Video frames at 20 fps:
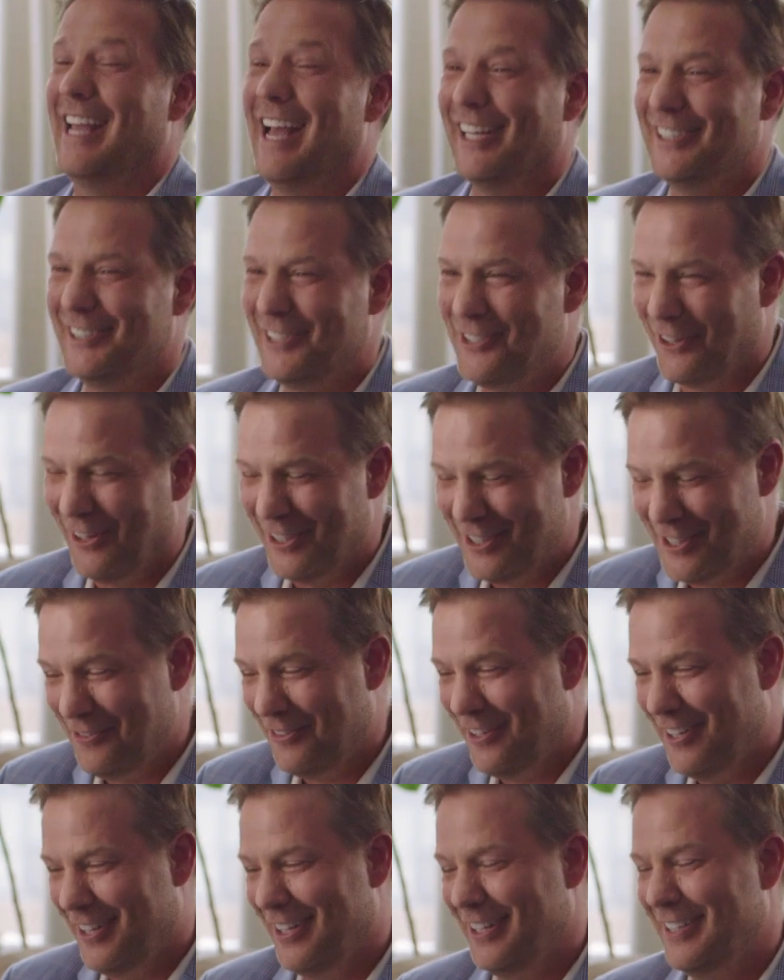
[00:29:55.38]
Yes,
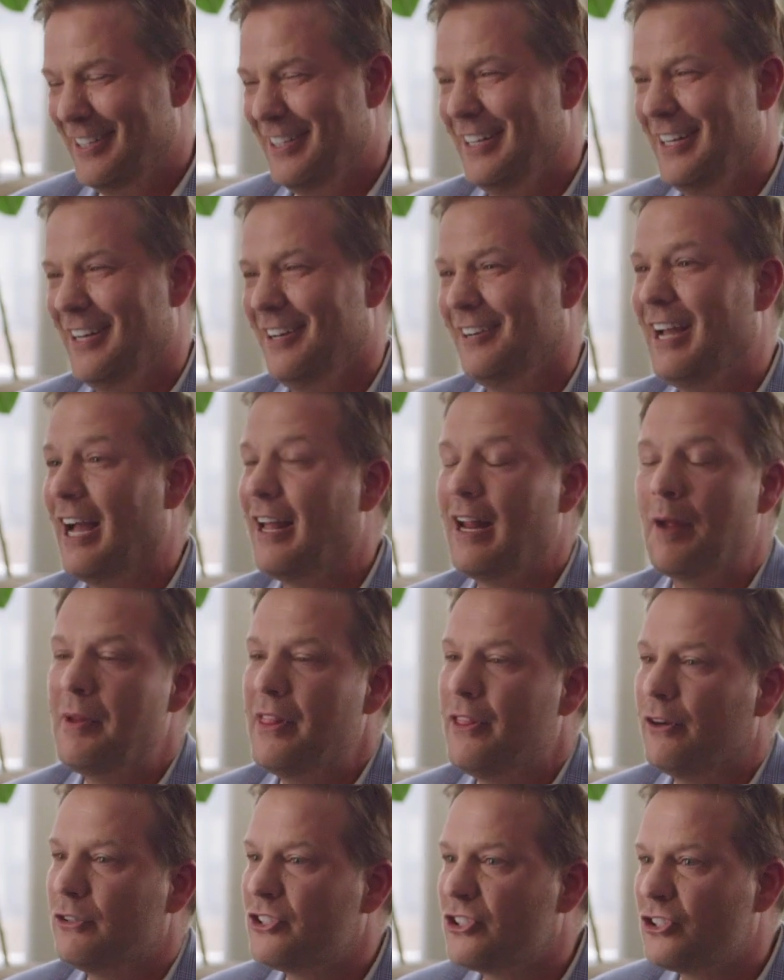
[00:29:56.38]
Georgie would.
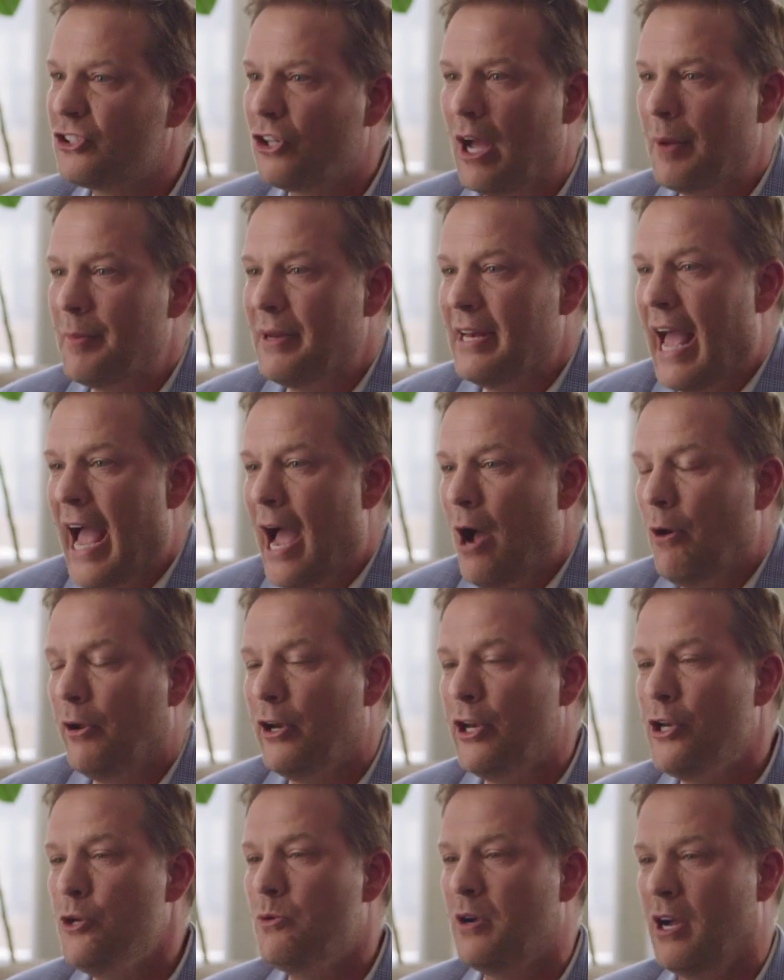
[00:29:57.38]
I mean, how
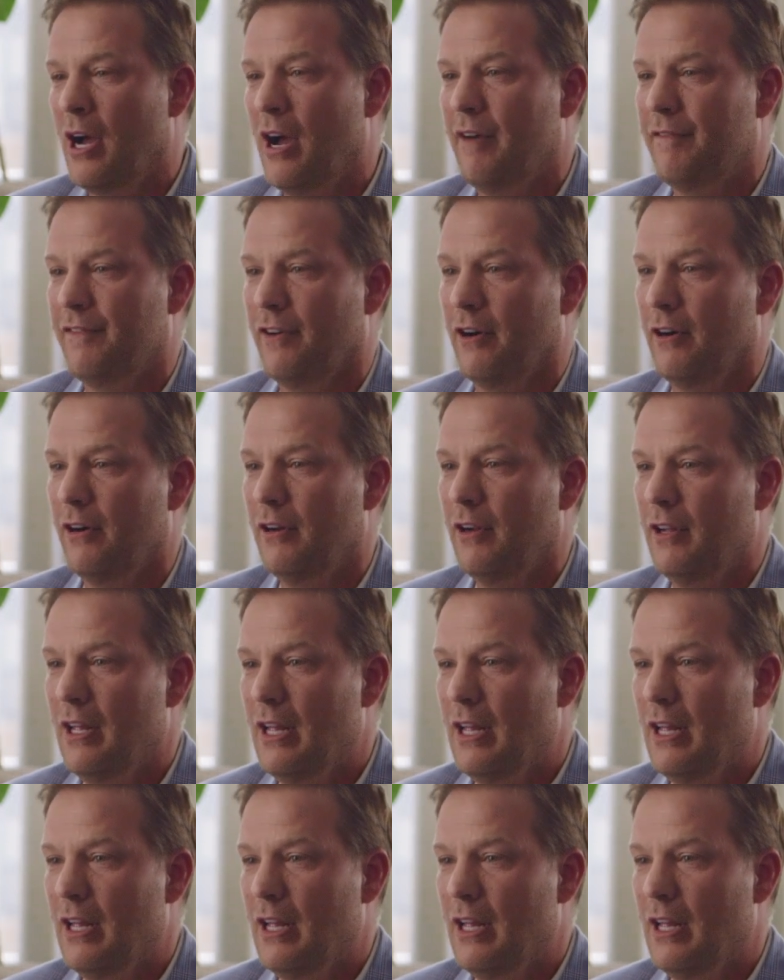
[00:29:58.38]
can you cover